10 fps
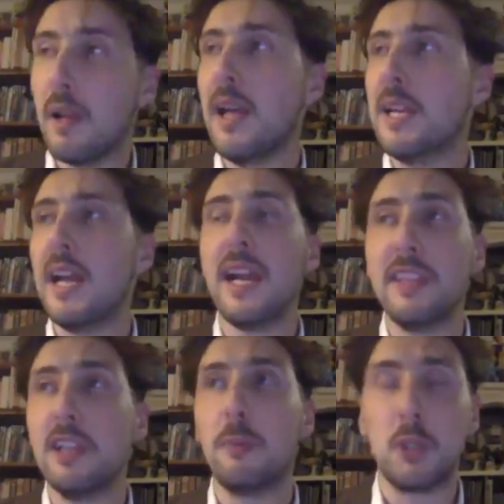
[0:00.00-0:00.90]
I, I had
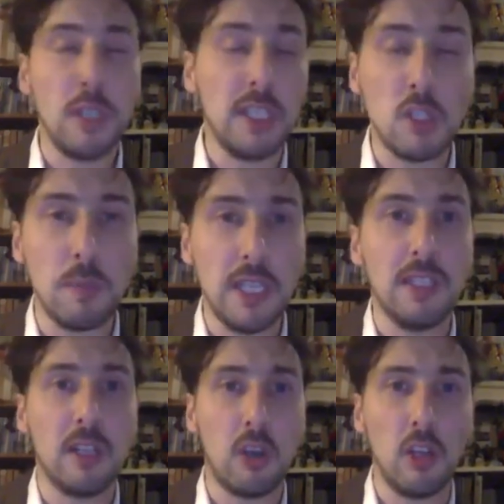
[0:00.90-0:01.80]
the opportunity to be in
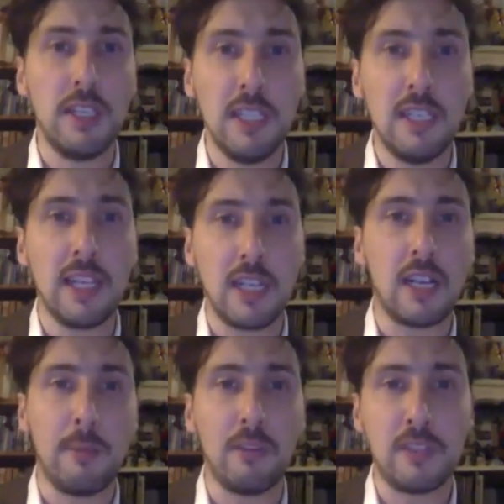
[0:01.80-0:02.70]
the colony like a
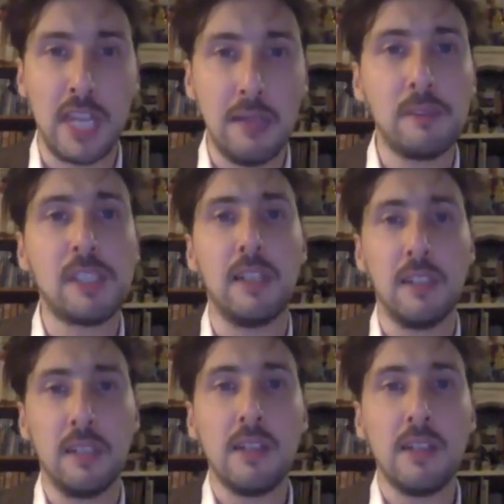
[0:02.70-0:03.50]
couple of times, and